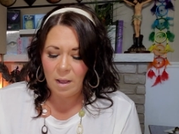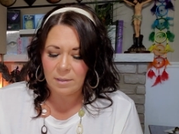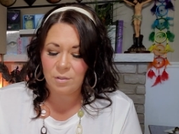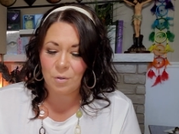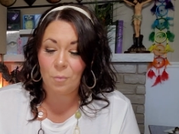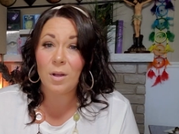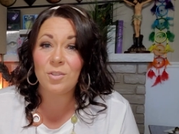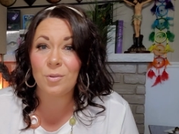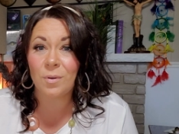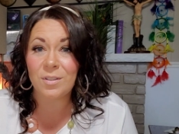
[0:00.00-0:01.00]
And so
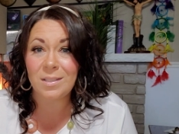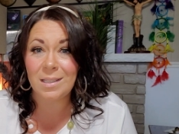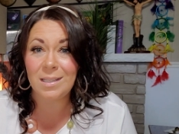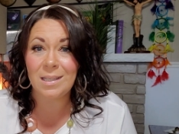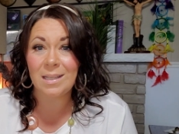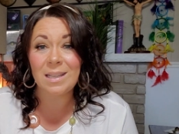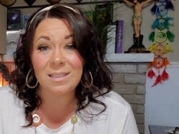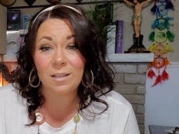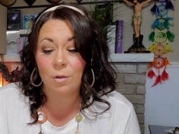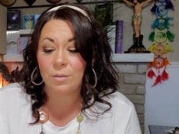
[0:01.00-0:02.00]
what you are seeking
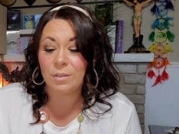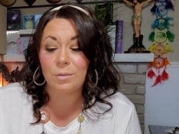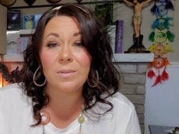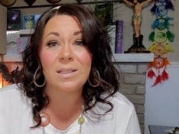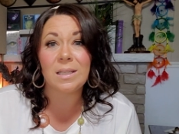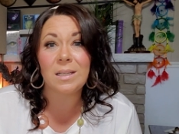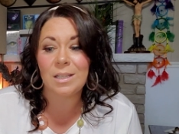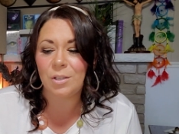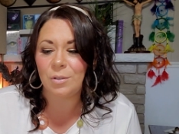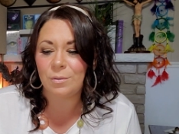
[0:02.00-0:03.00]
is also
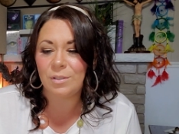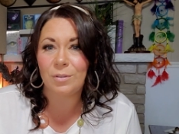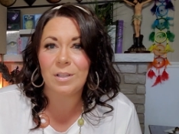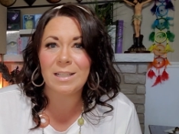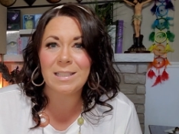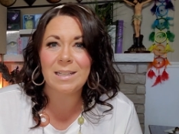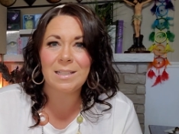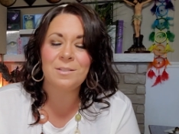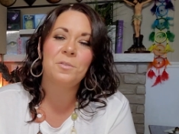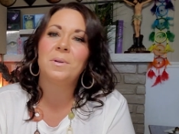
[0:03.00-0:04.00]
seeking you. So let's get
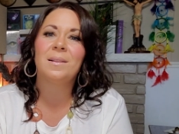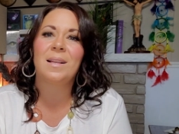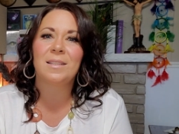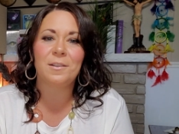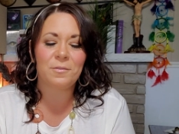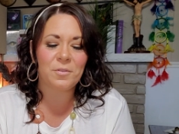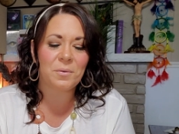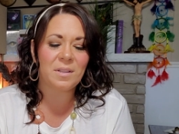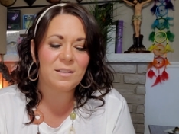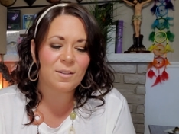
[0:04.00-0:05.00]
into it. Let's get a few
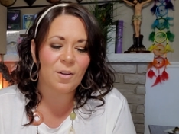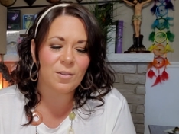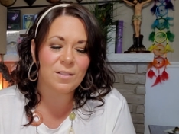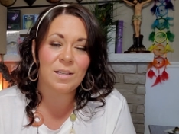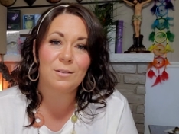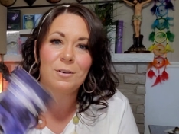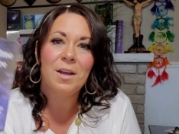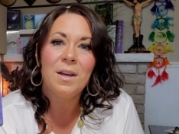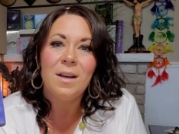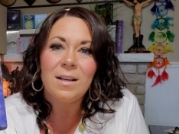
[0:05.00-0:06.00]
of these cards out.
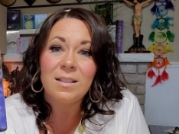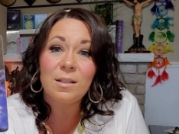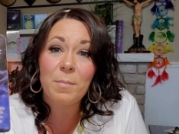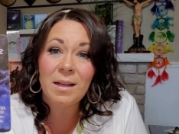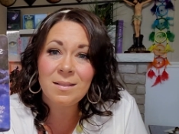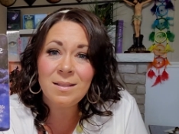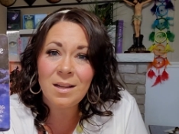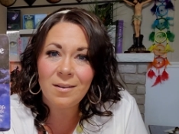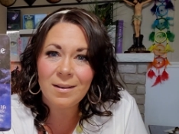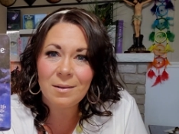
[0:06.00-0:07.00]
Spend
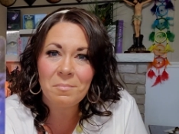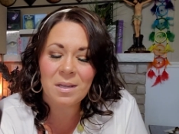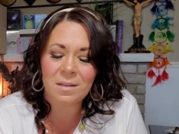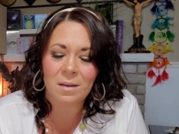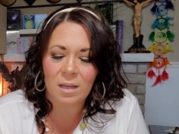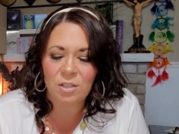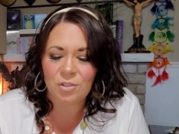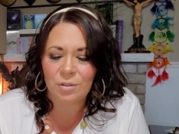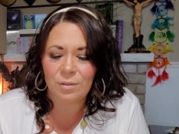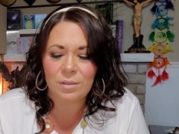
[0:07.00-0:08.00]
time in
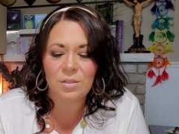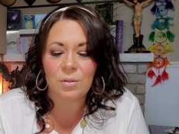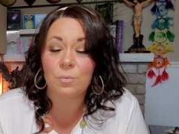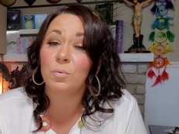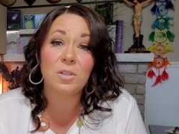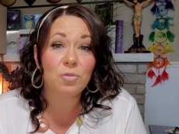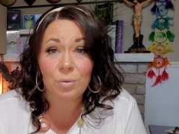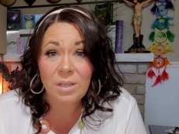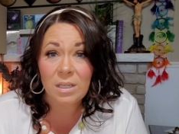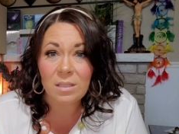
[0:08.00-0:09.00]
nature. And so
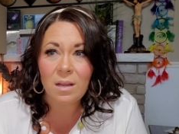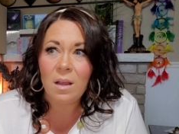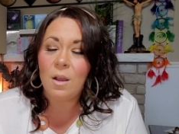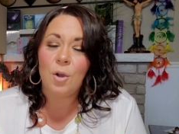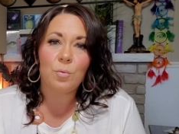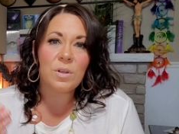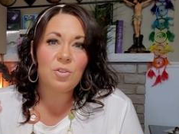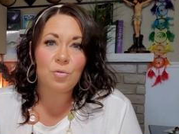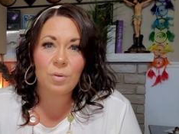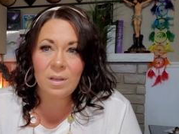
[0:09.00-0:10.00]
retreat.
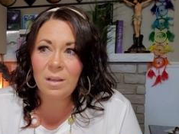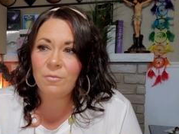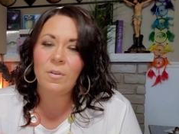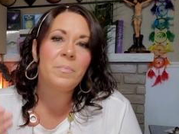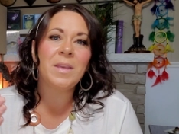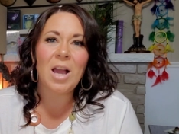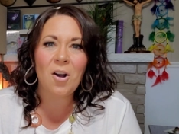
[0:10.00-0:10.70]
Retreat from the